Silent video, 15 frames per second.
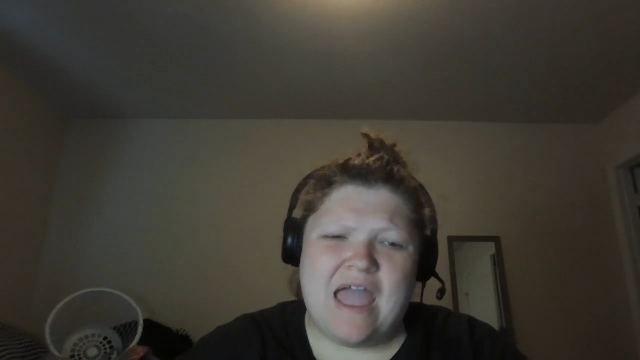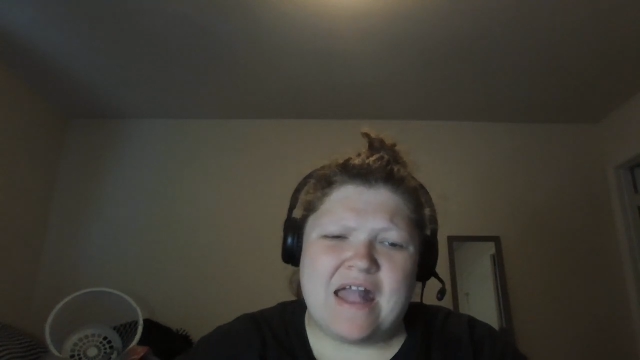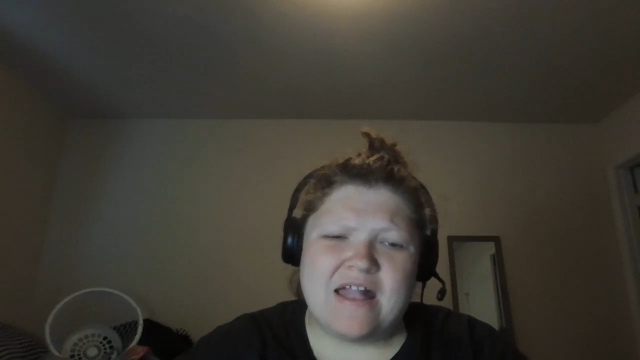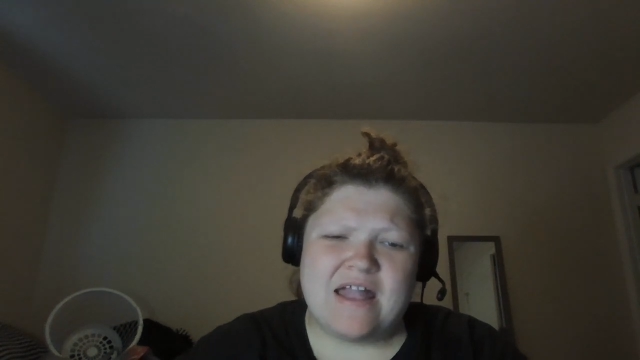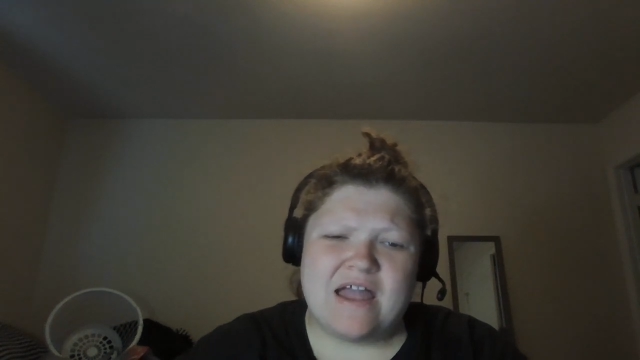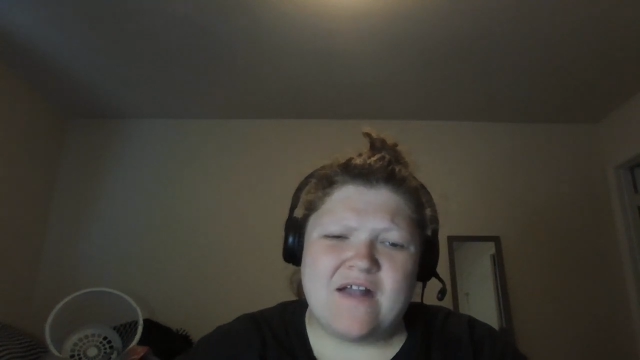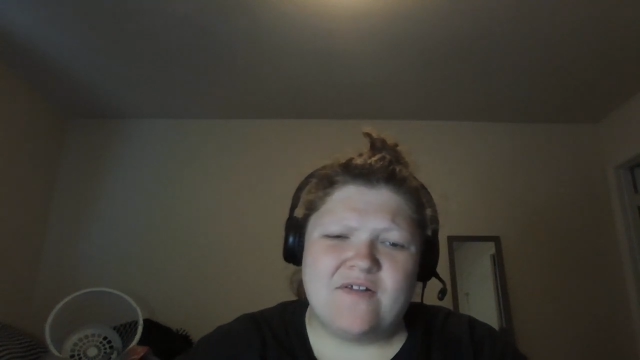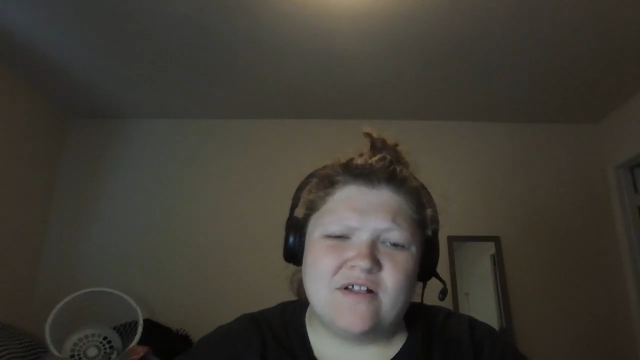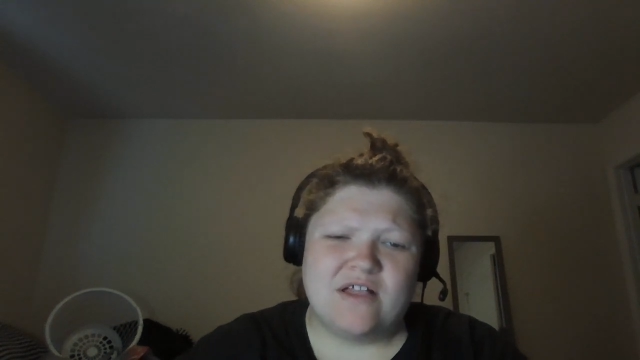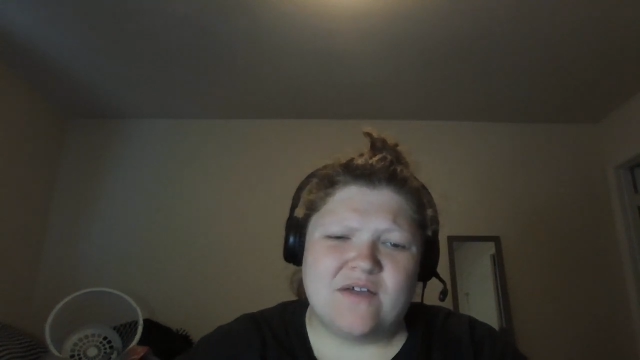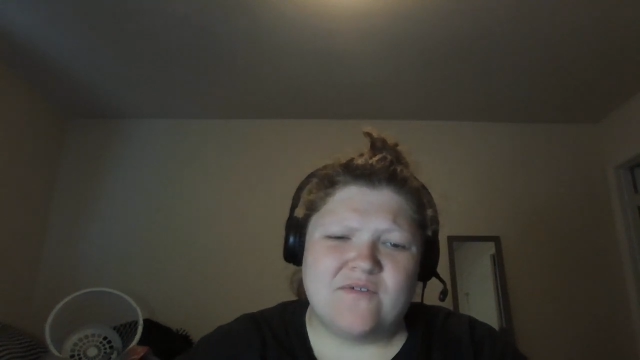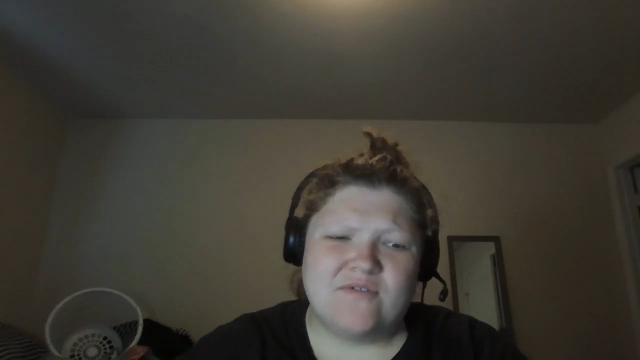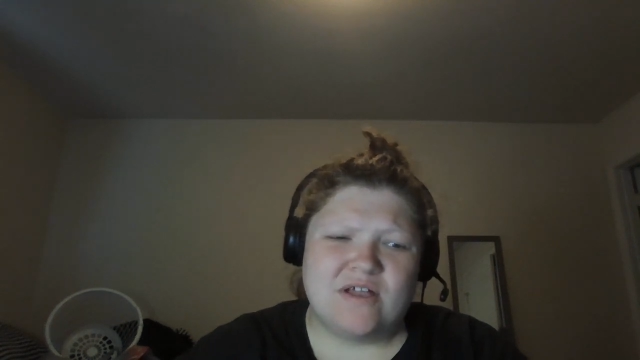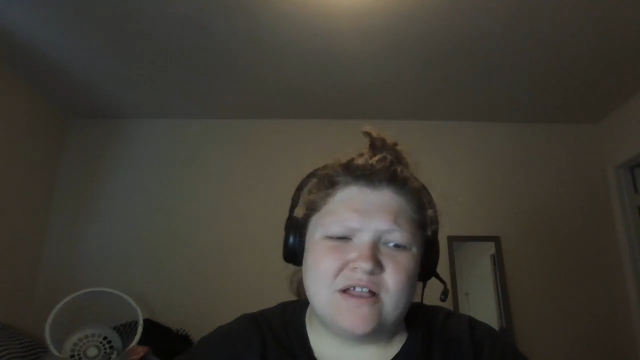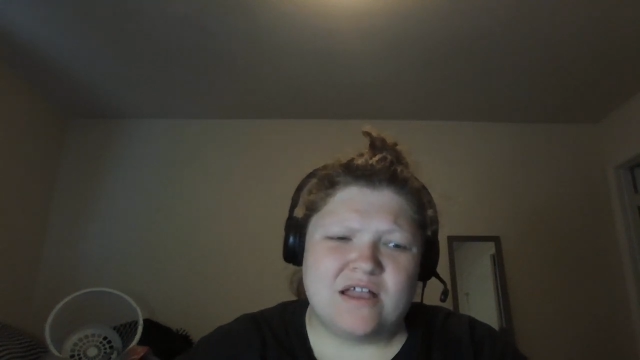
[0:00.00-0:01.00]
and they had done
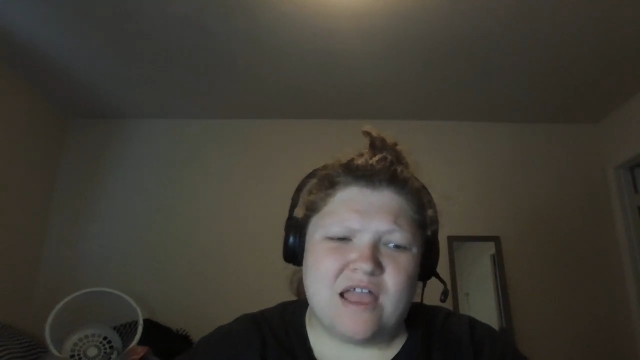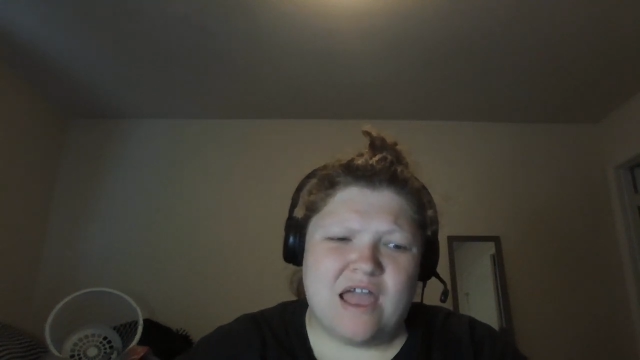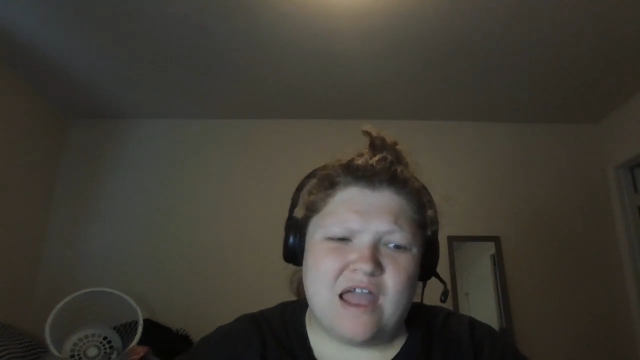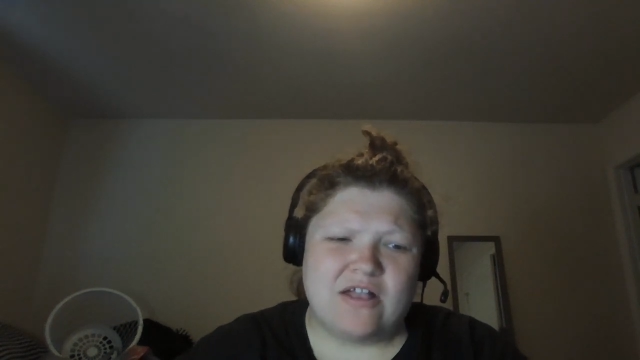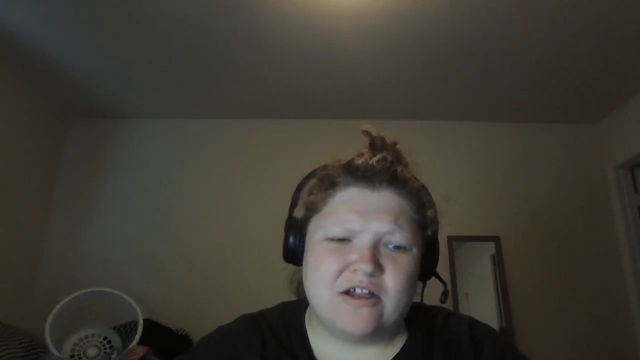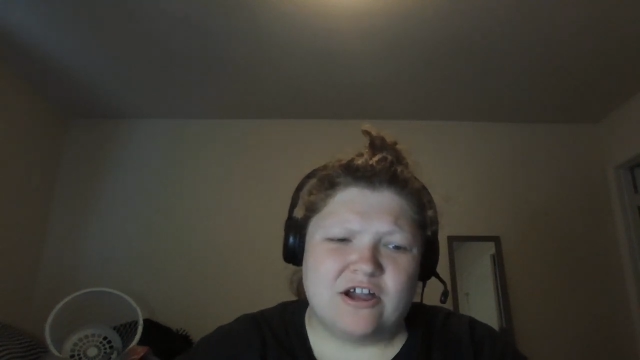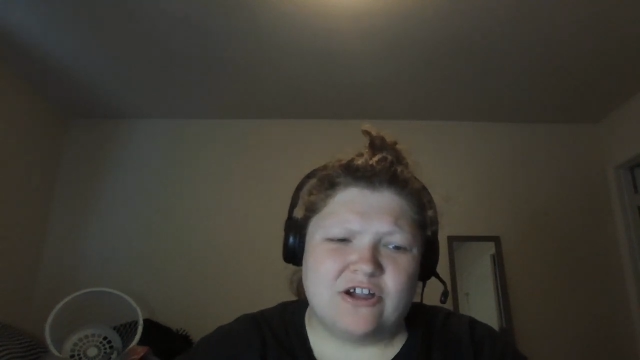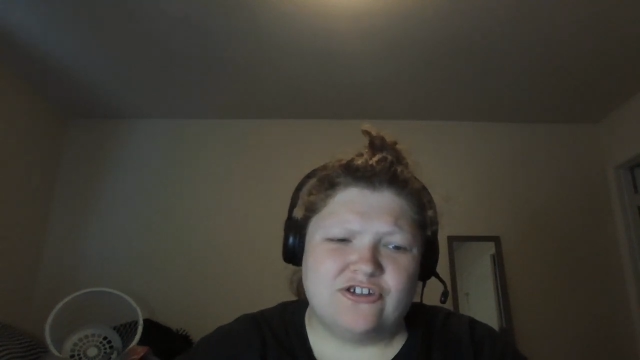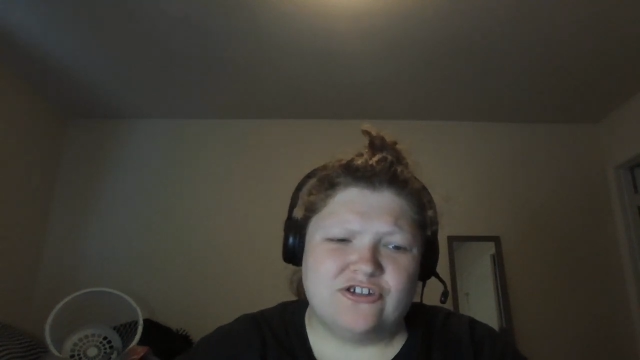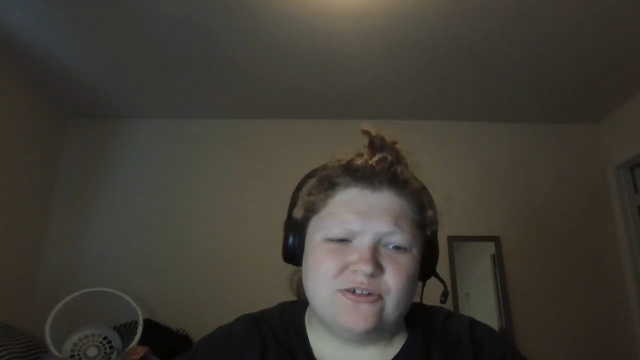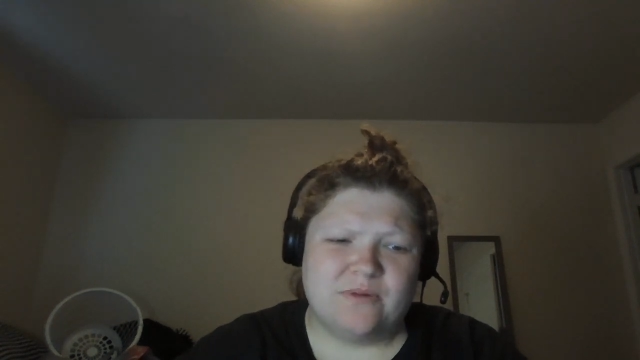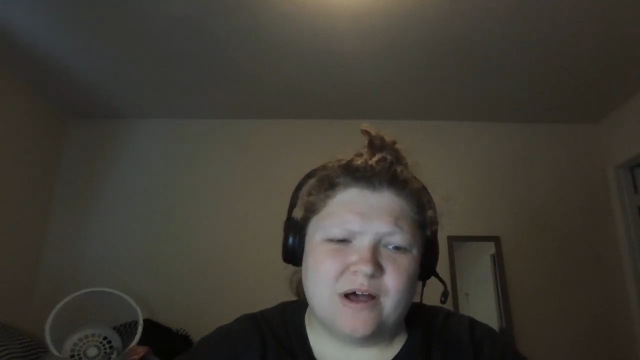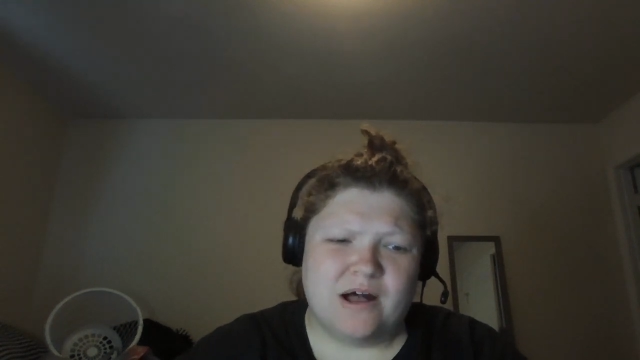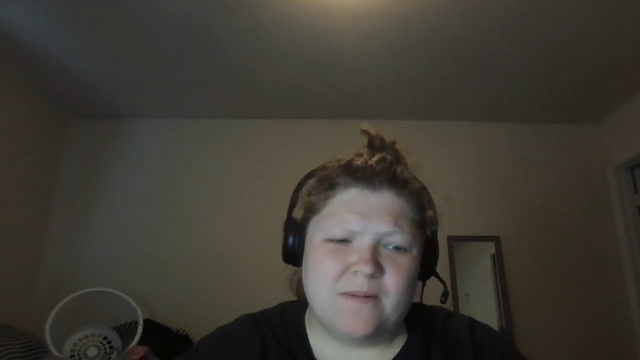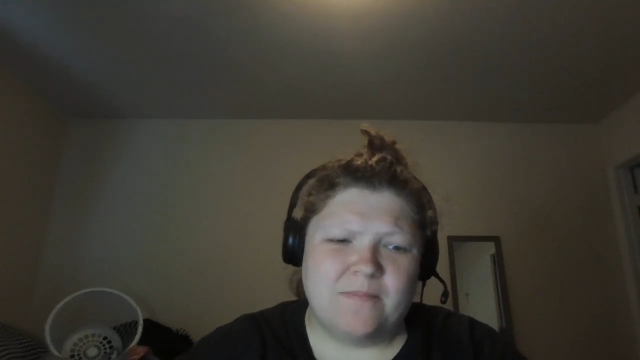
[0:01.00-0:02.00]
everything they can to hush
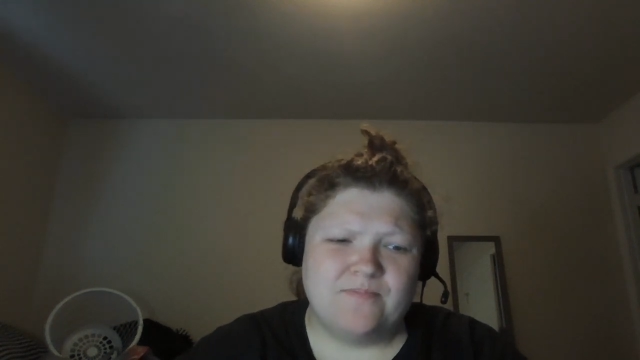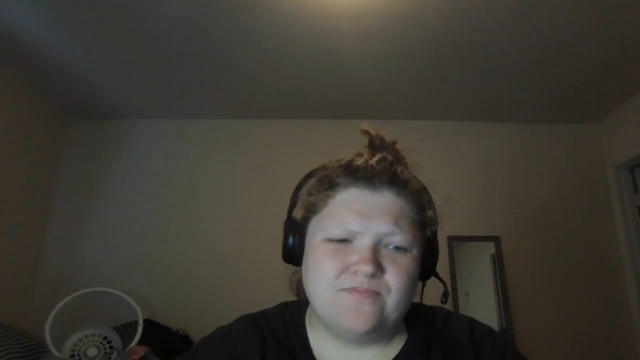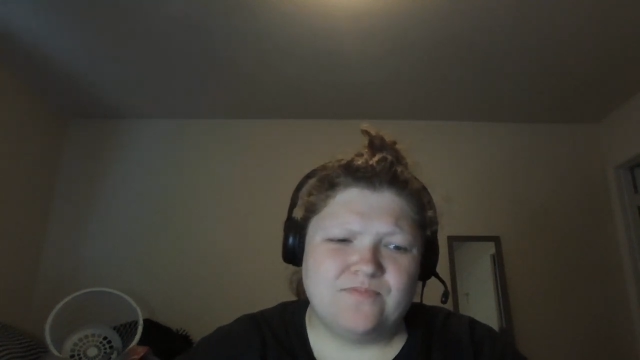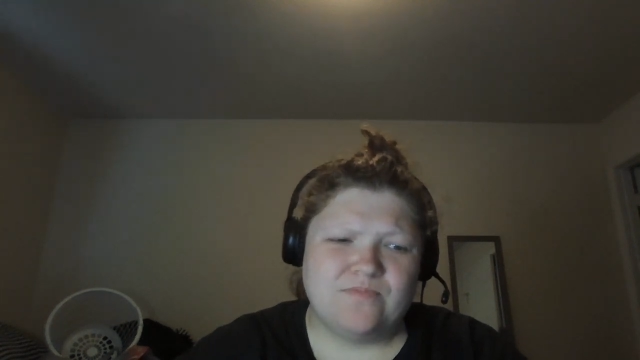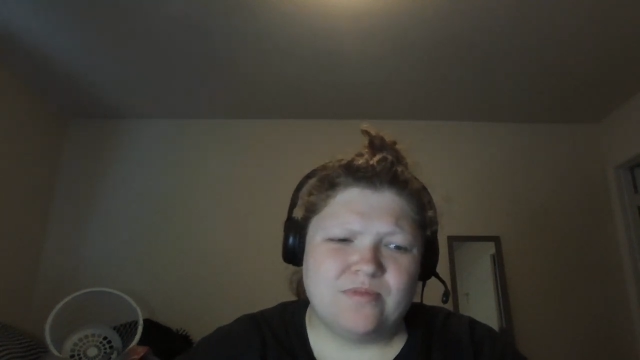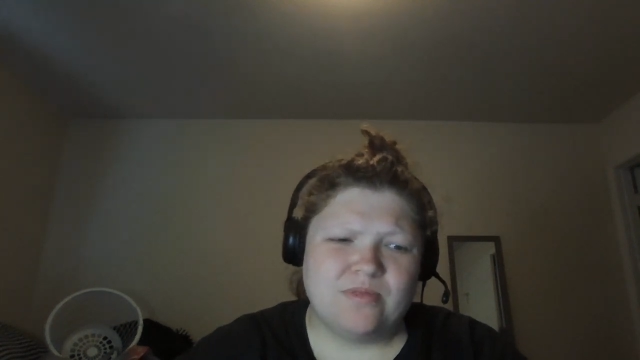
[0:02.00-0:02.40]
him up.